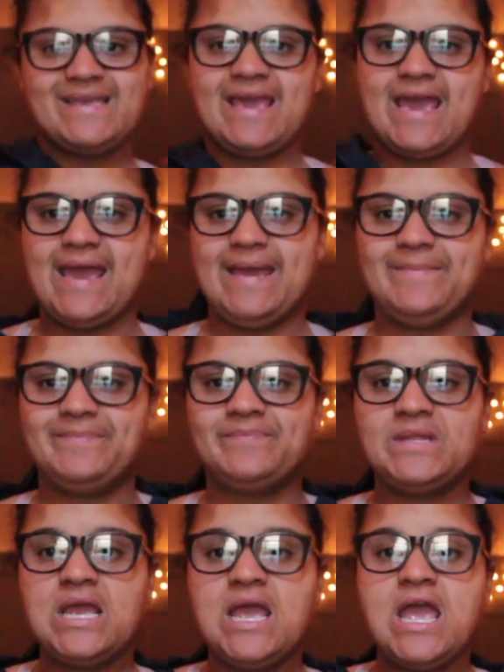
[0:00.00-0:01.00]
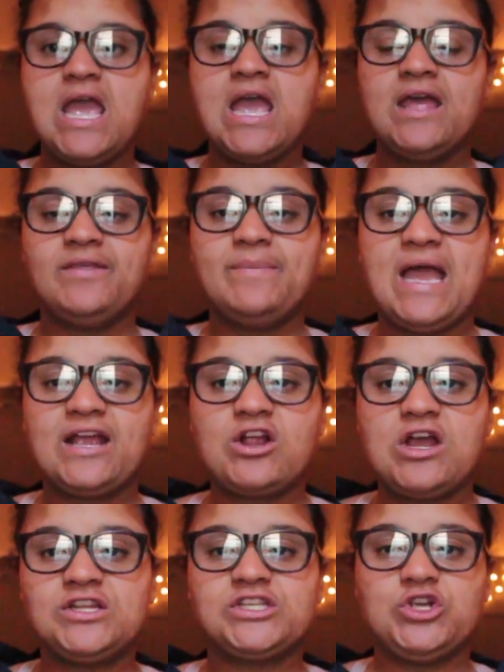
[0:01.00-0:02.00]
Okay. The
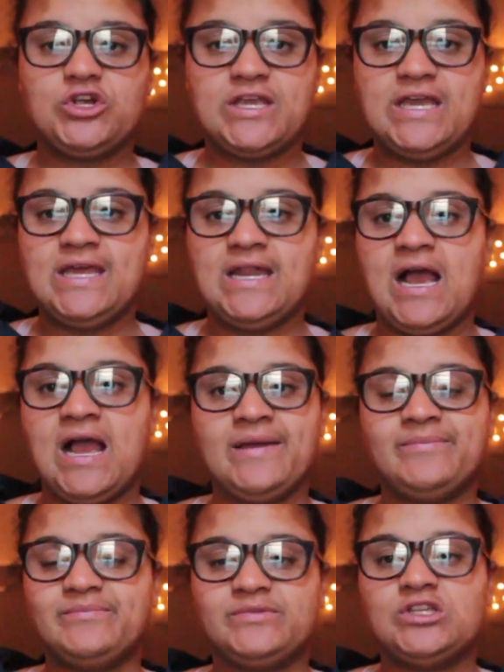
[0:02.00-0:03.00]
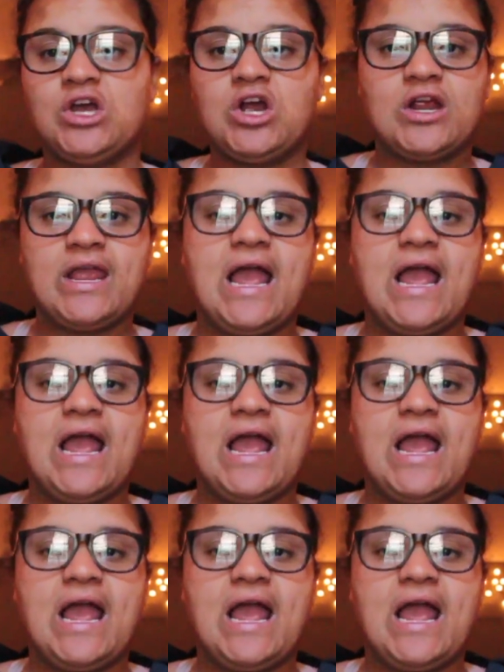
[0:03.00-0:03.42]
background is crooked. I'm sorry.